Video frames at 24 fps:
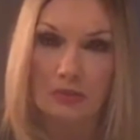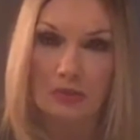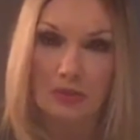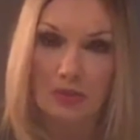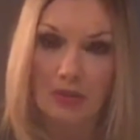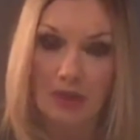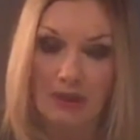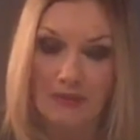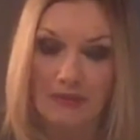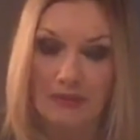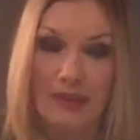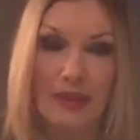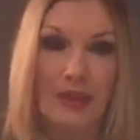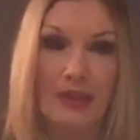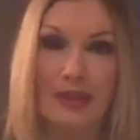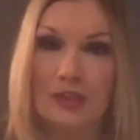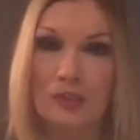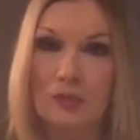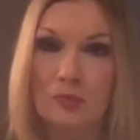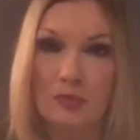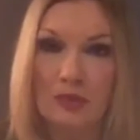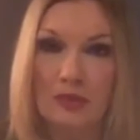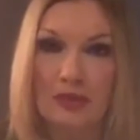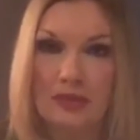however that
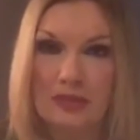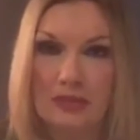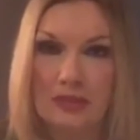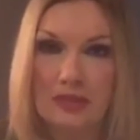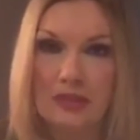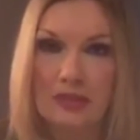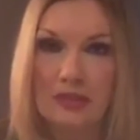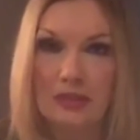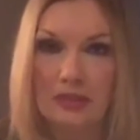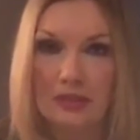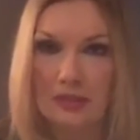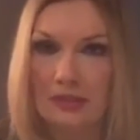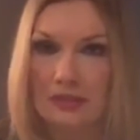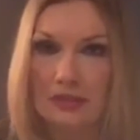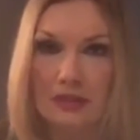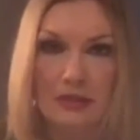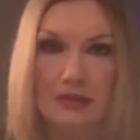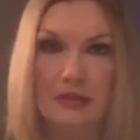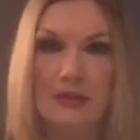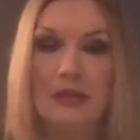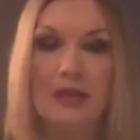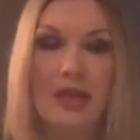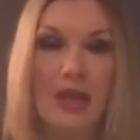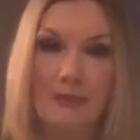gets put into the
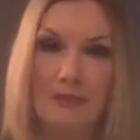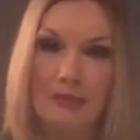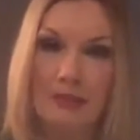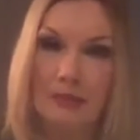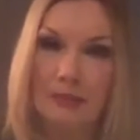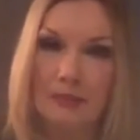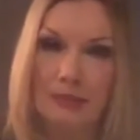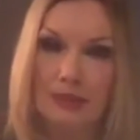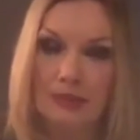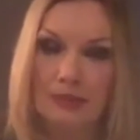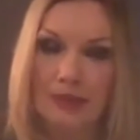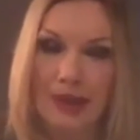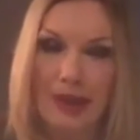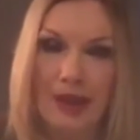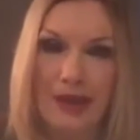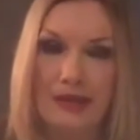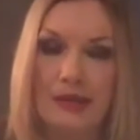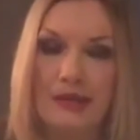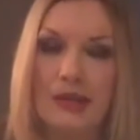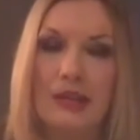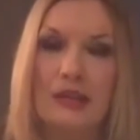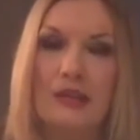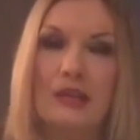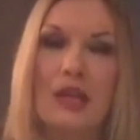9mm
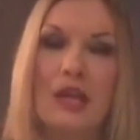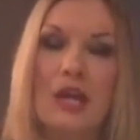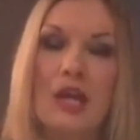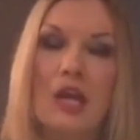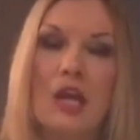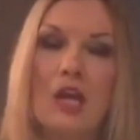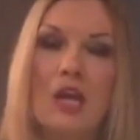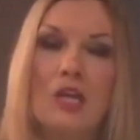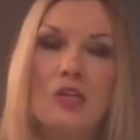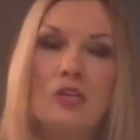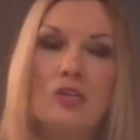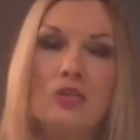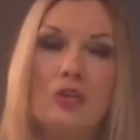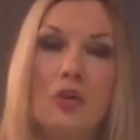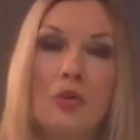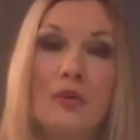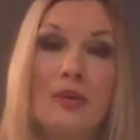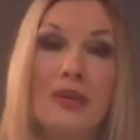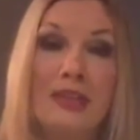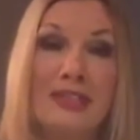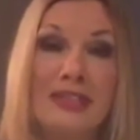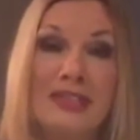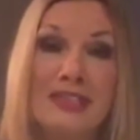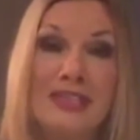handgun. So
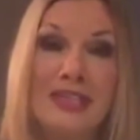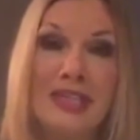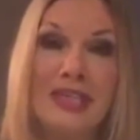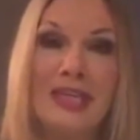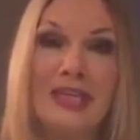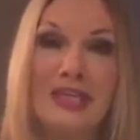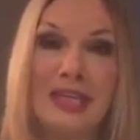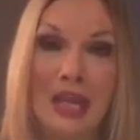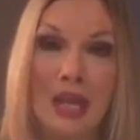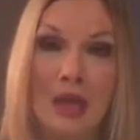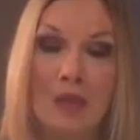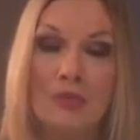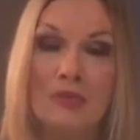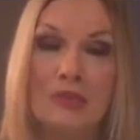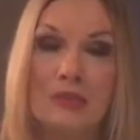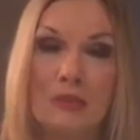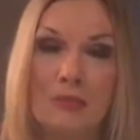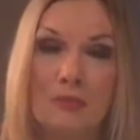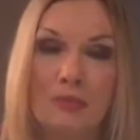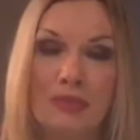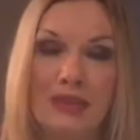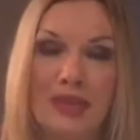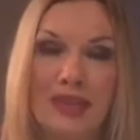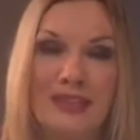his DNA was
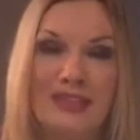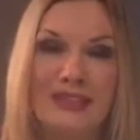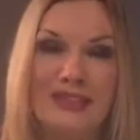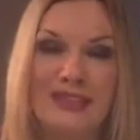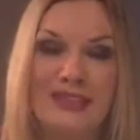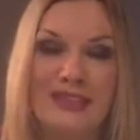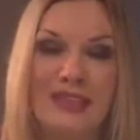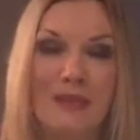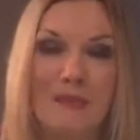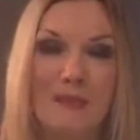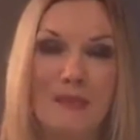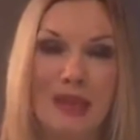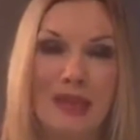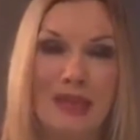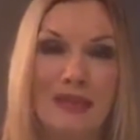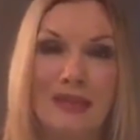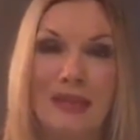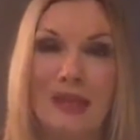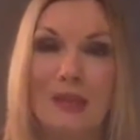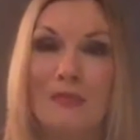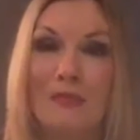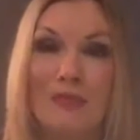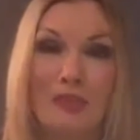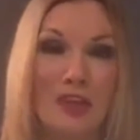in places that made
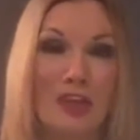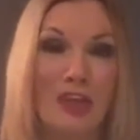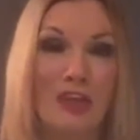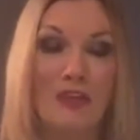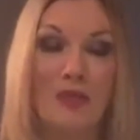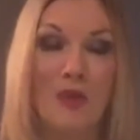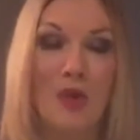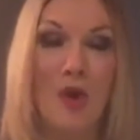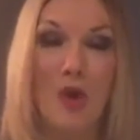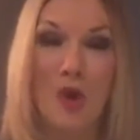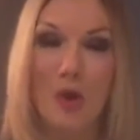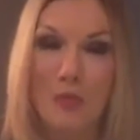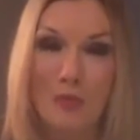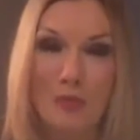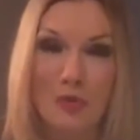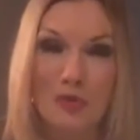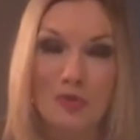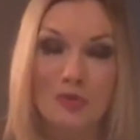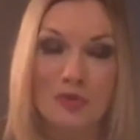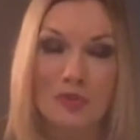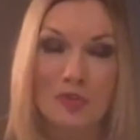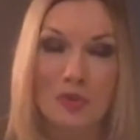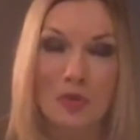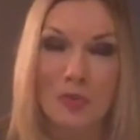them think,
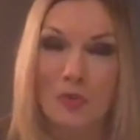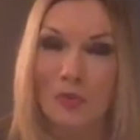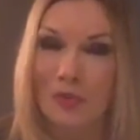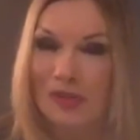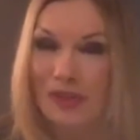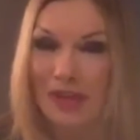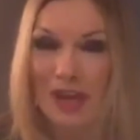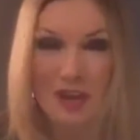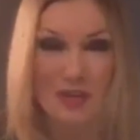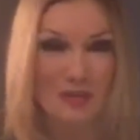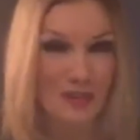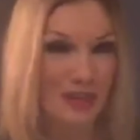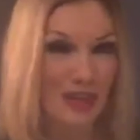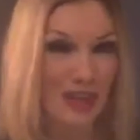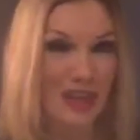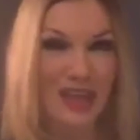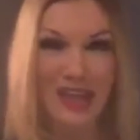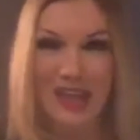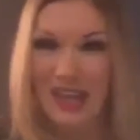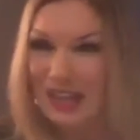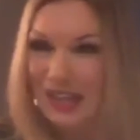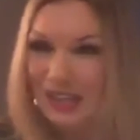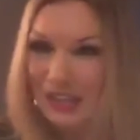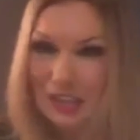almost without
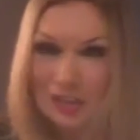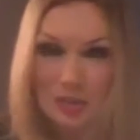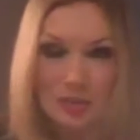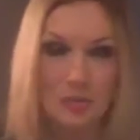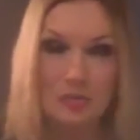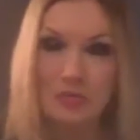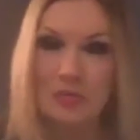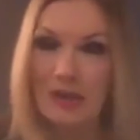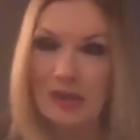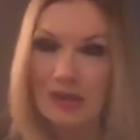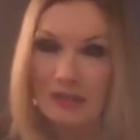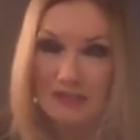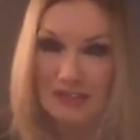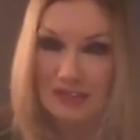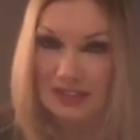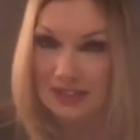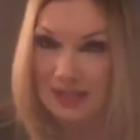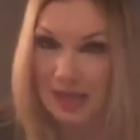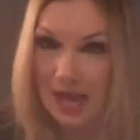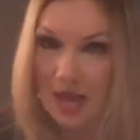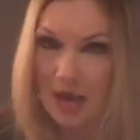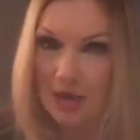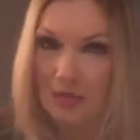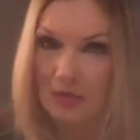any shred of a
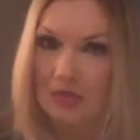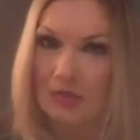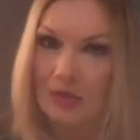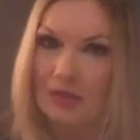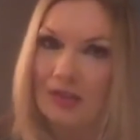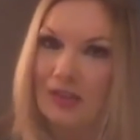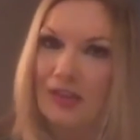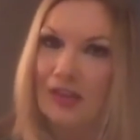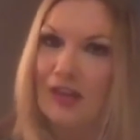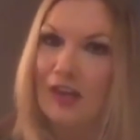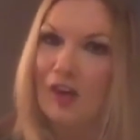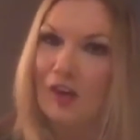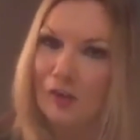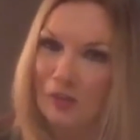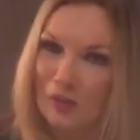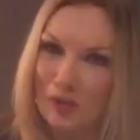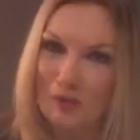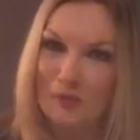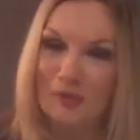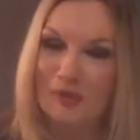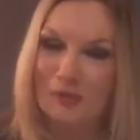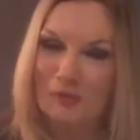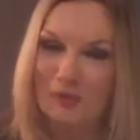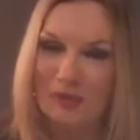doubt, according
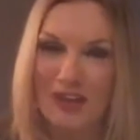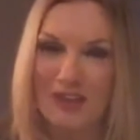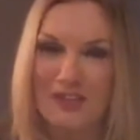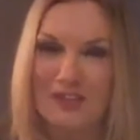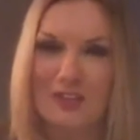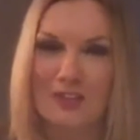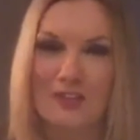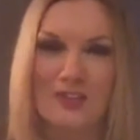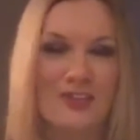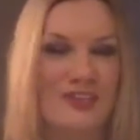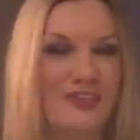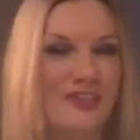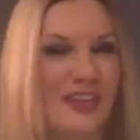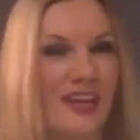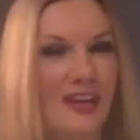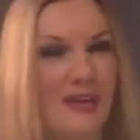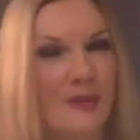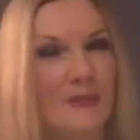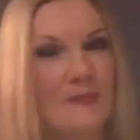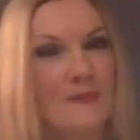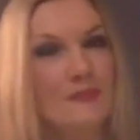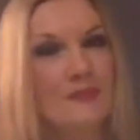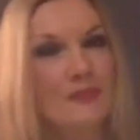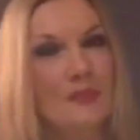to what the prosecutors
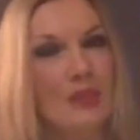say,